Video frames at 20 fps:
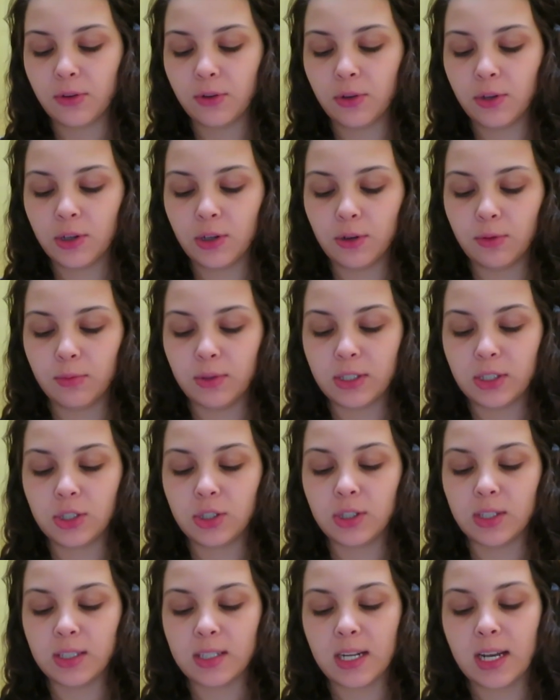folder,
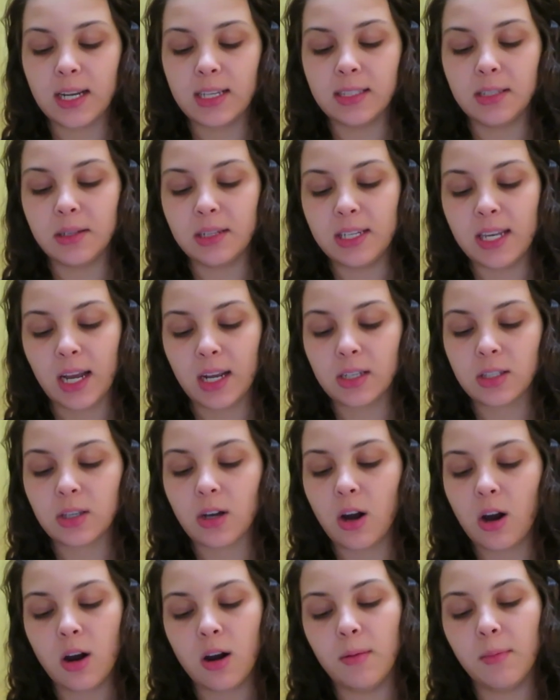which just has
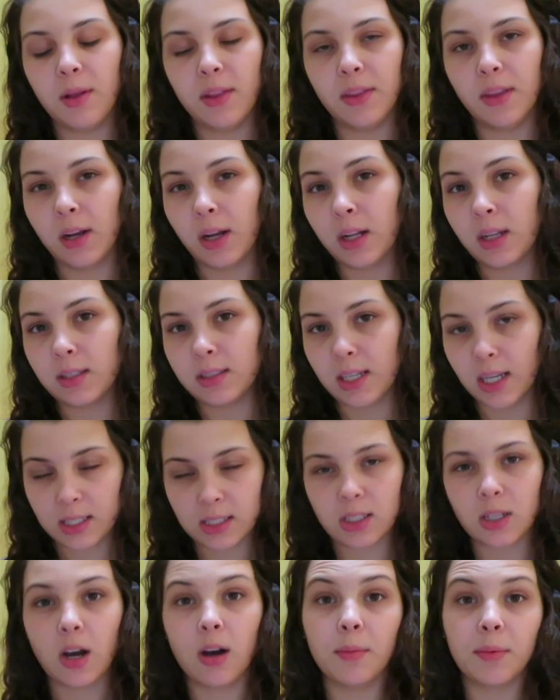Dexcom, the
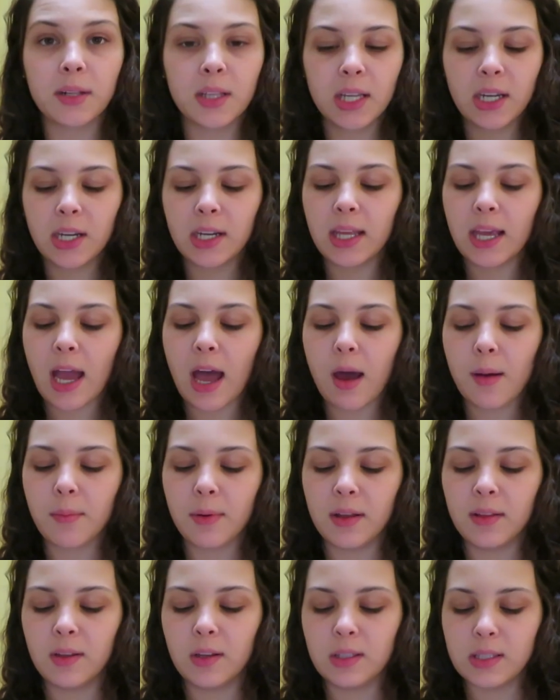Dexcom Clarity
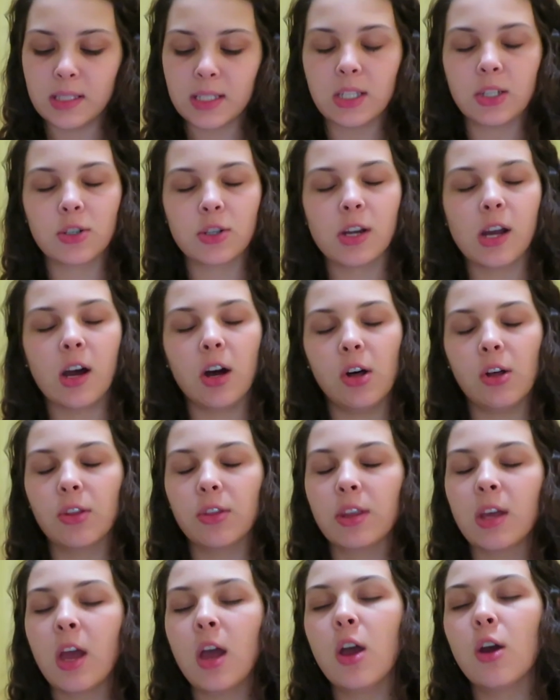app, and then Center
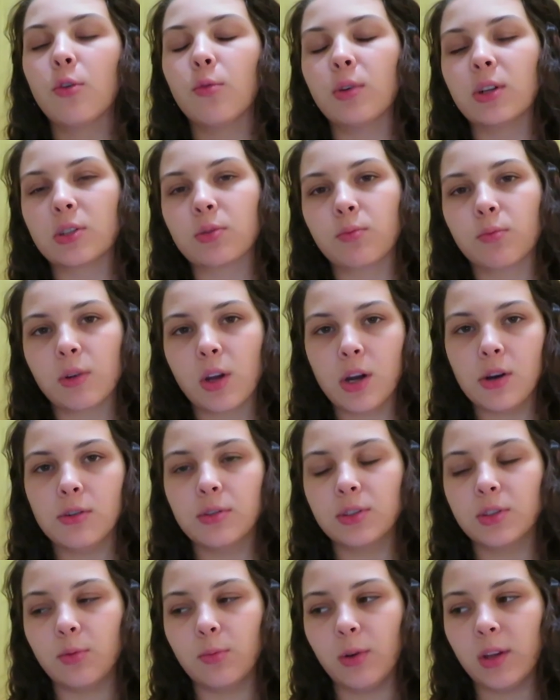Health, which
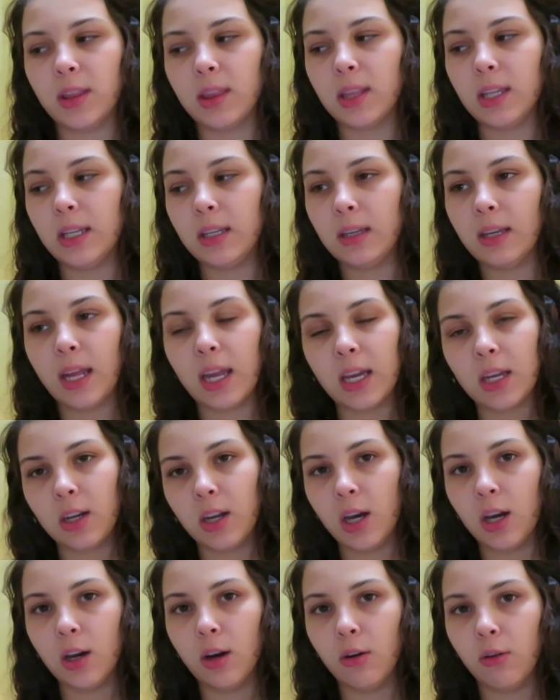goes with the
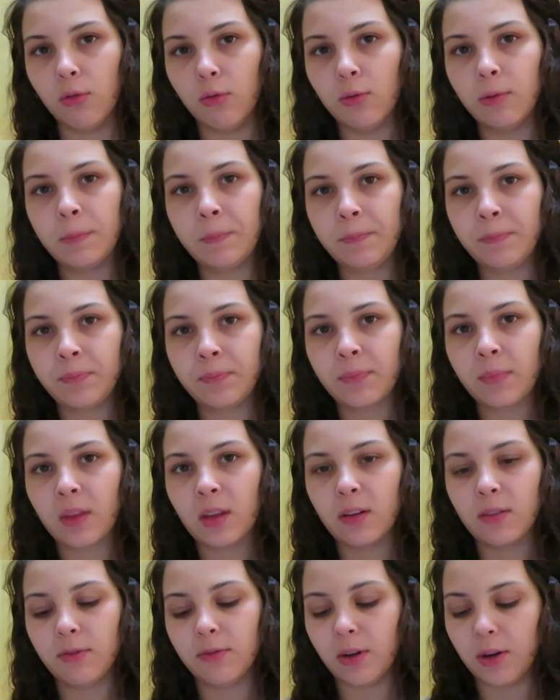Nano
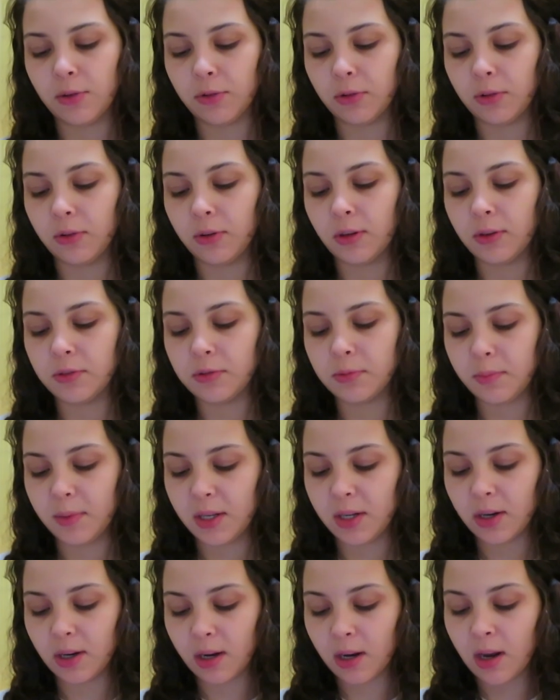phone glucose
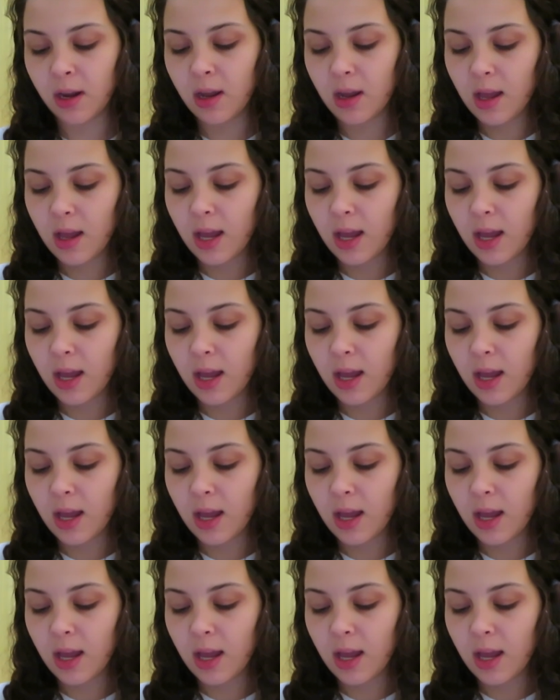meter.